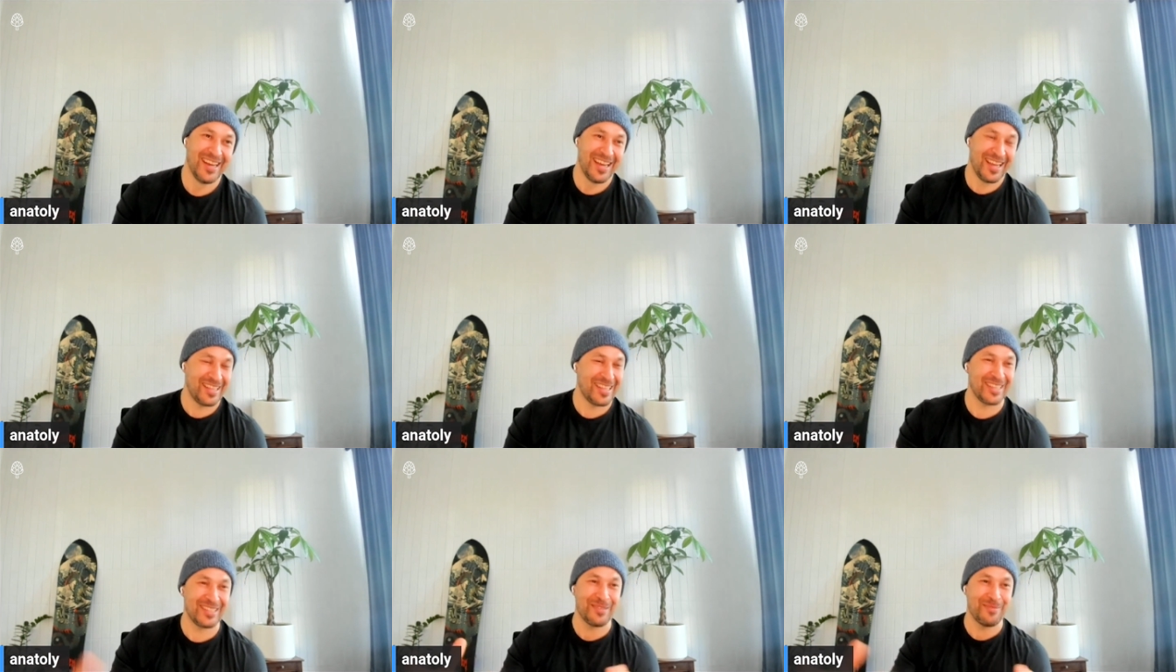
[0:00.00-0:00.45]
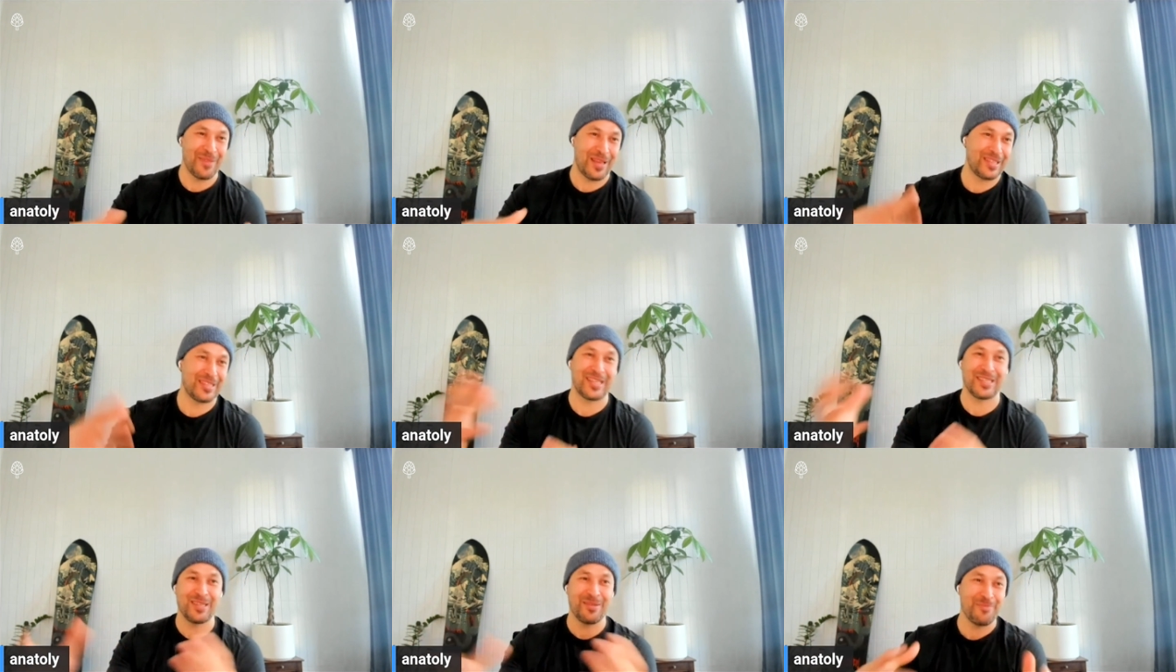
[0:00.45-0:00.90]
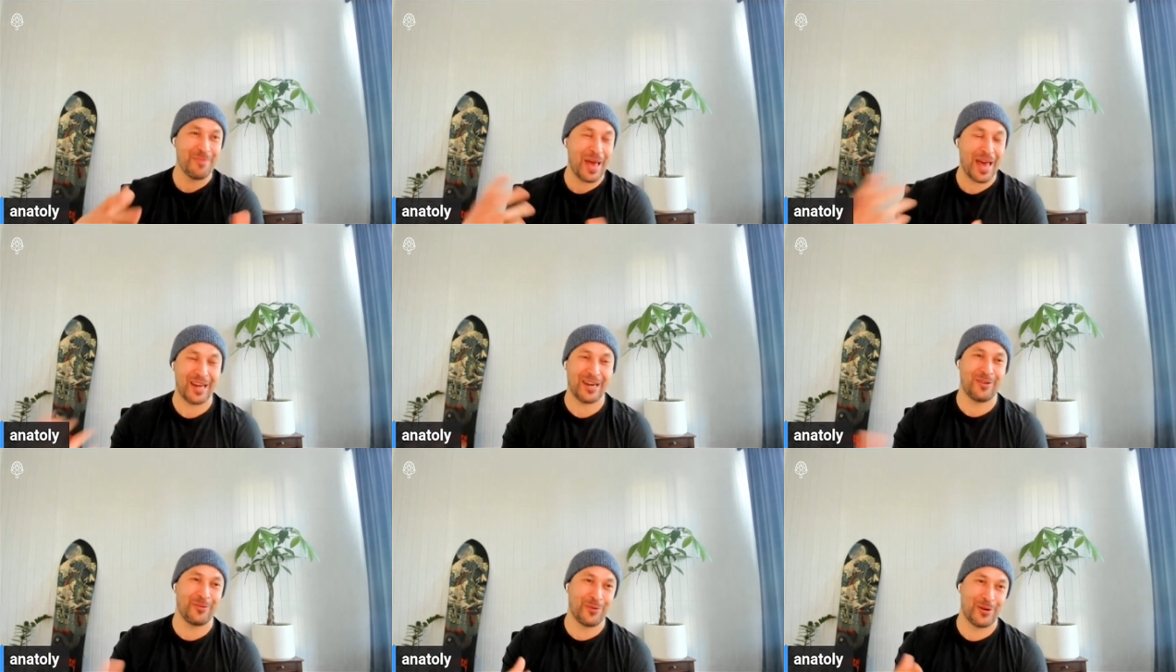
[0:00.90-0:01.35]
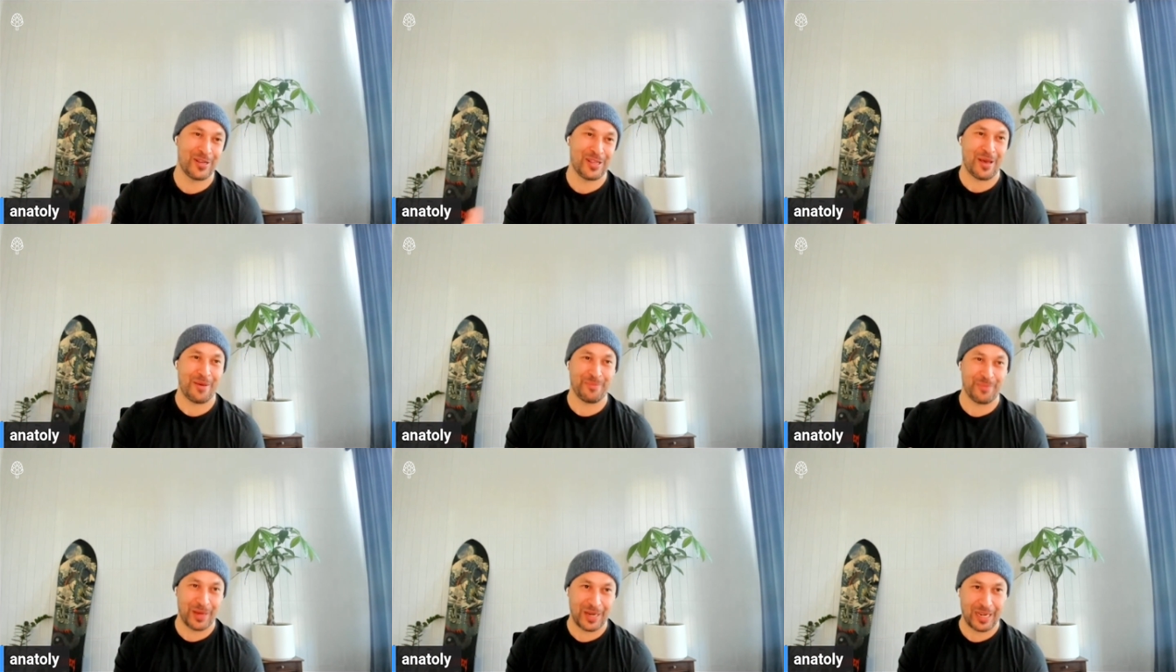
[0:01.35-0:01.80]
It doesn't matter where
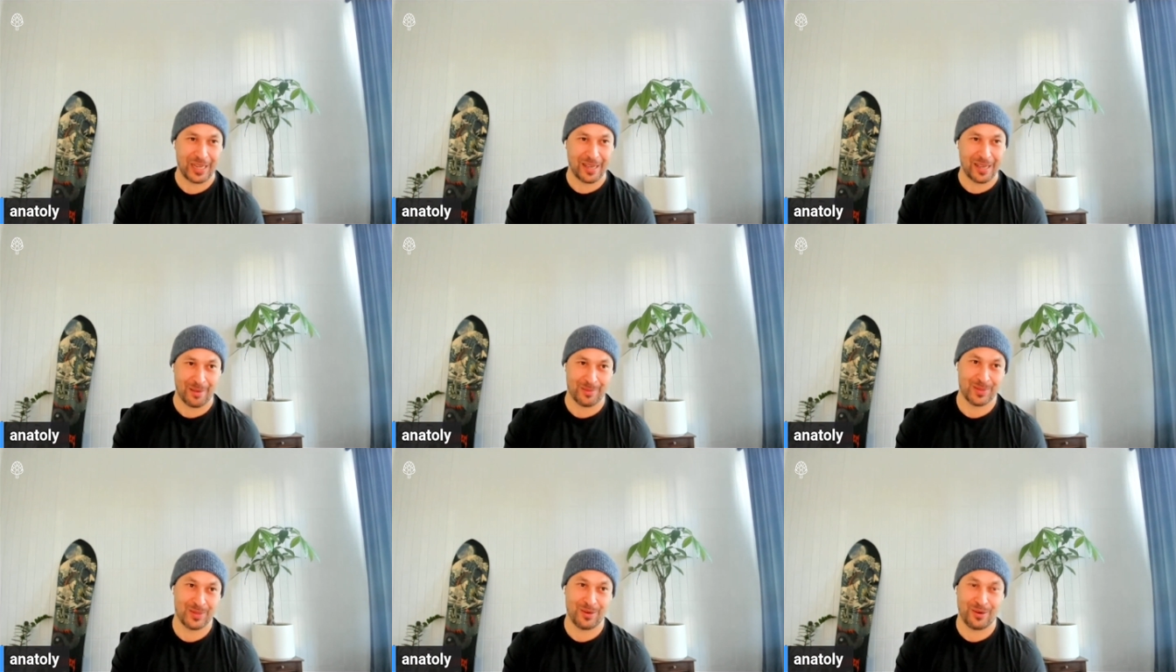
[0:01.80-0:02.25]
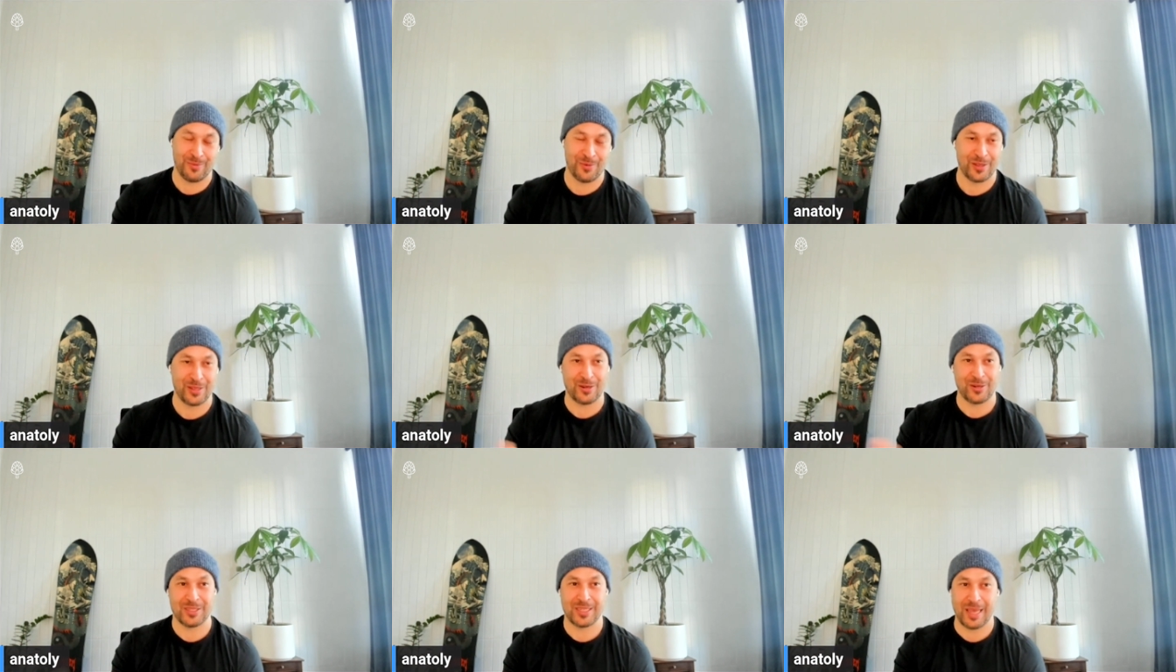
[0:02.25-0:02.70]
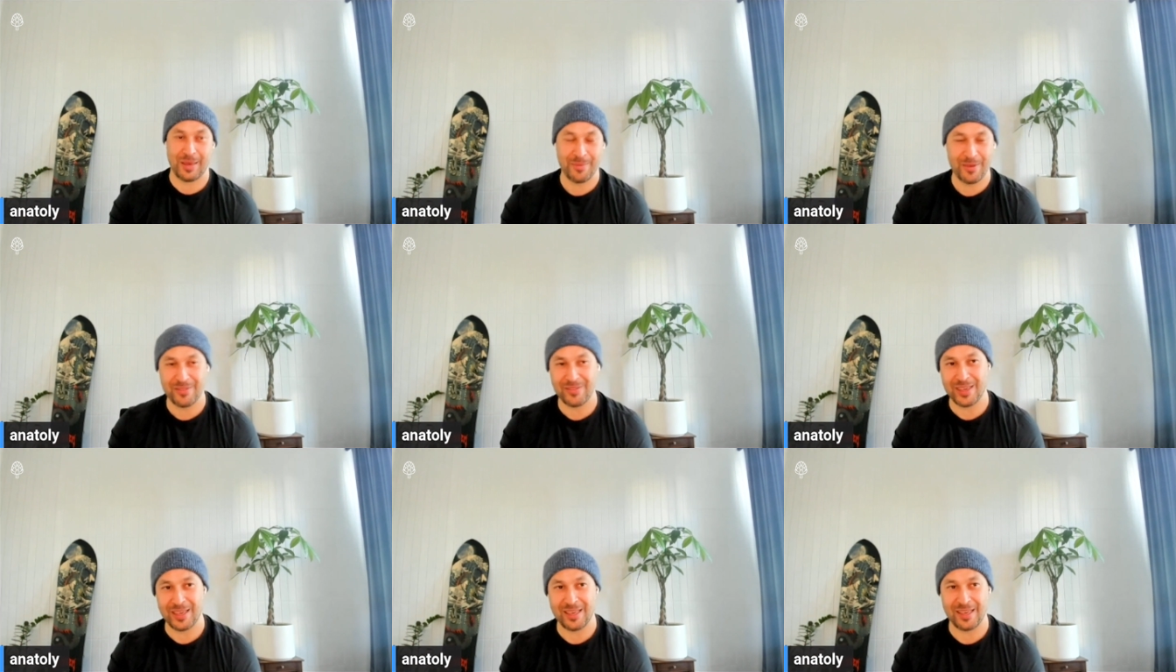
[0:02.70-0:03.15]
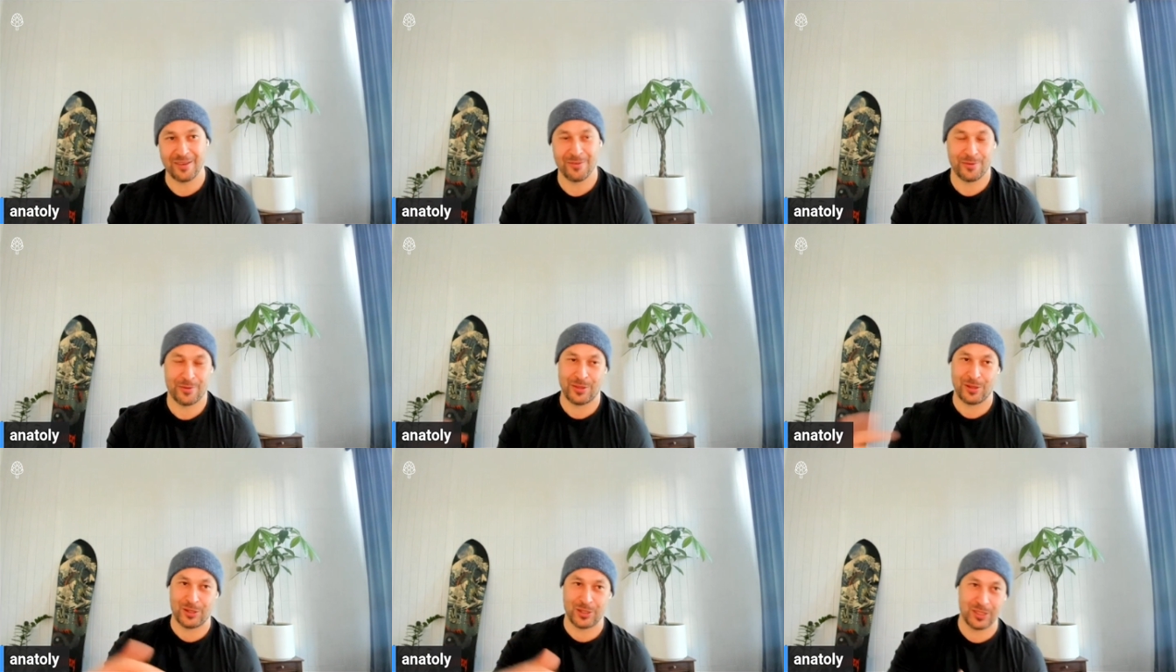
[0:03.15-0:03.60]
that money comes from, whether it's MEV,
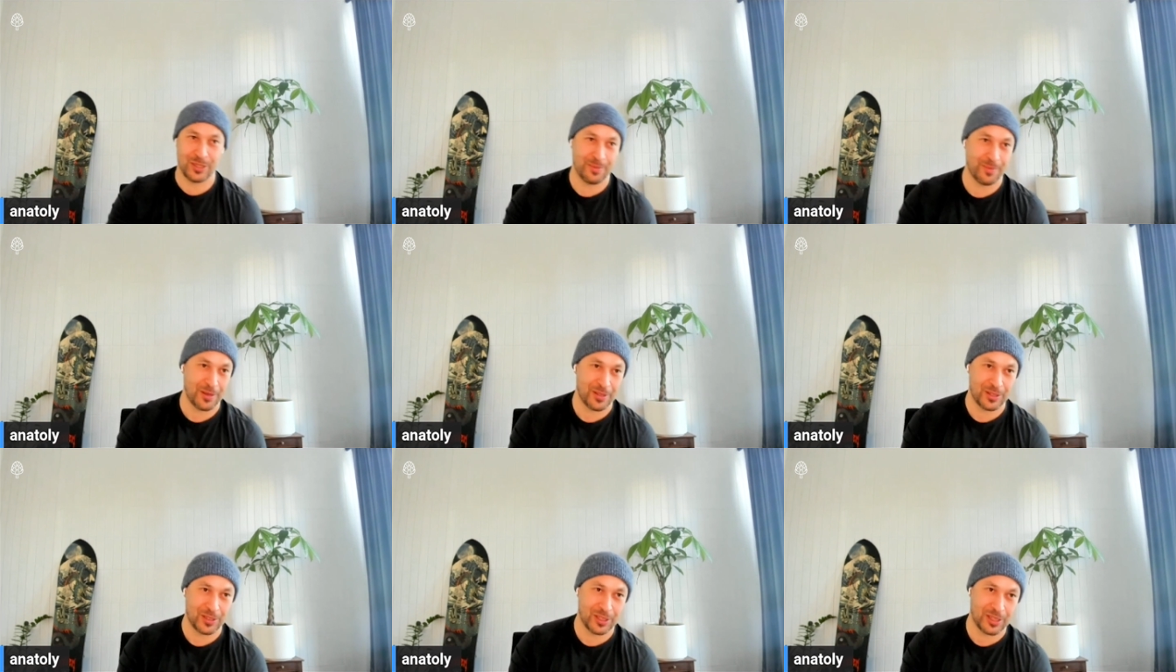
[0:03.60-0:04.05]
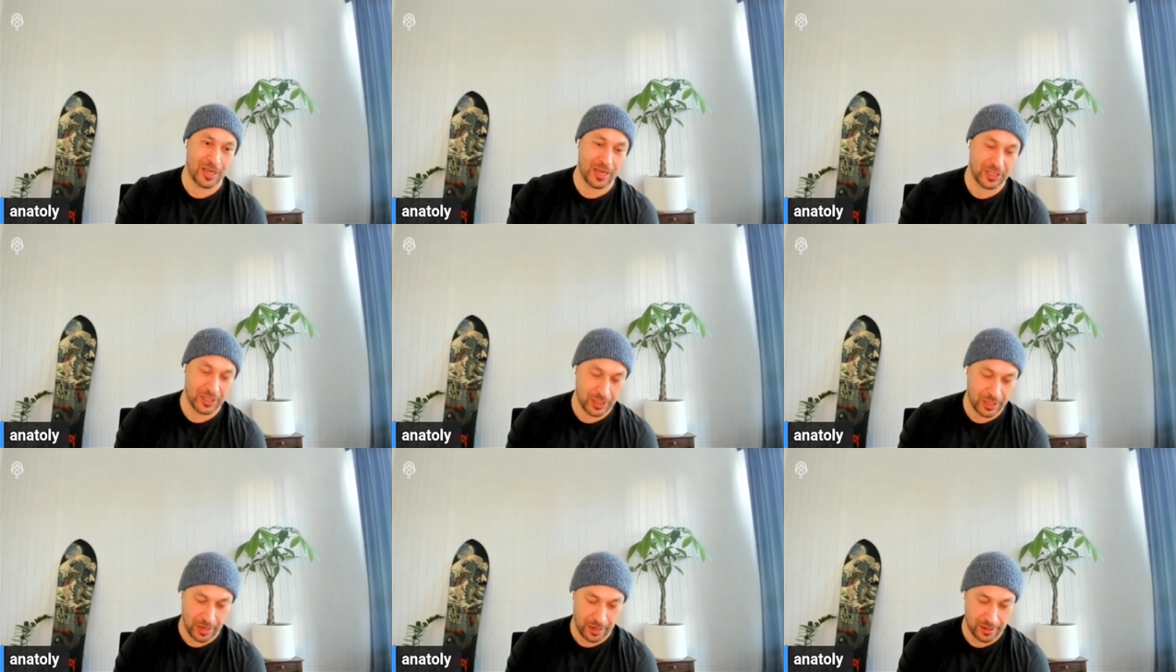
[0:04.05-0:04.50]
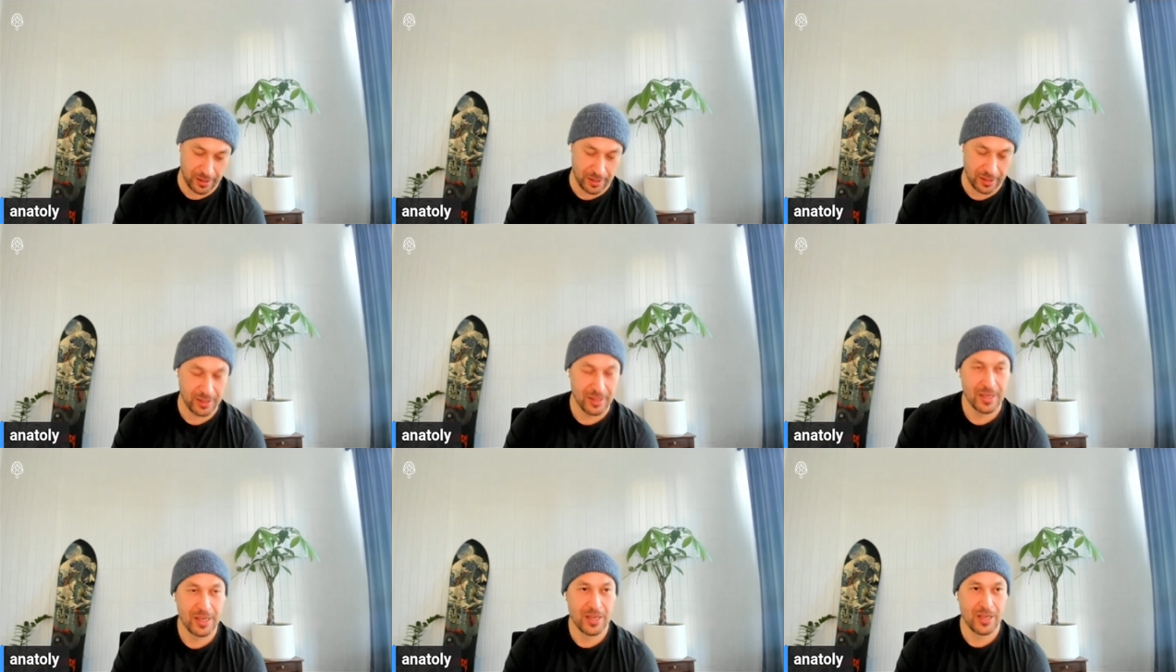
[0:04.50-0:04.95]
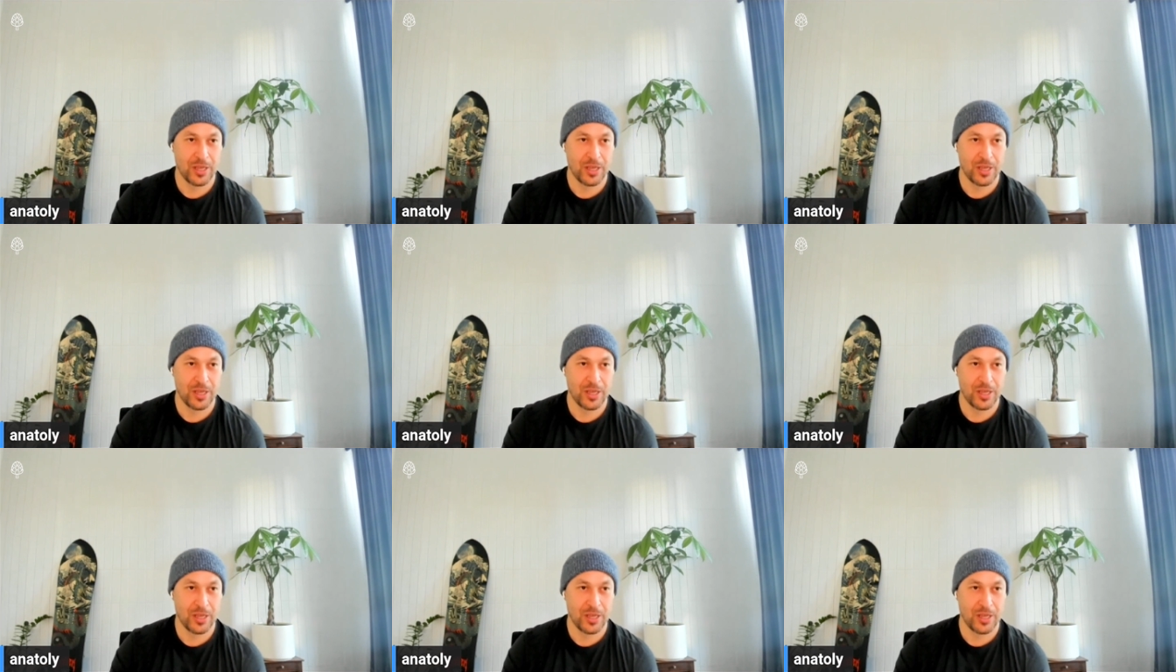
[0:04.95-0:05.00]
whether it's some other side channel.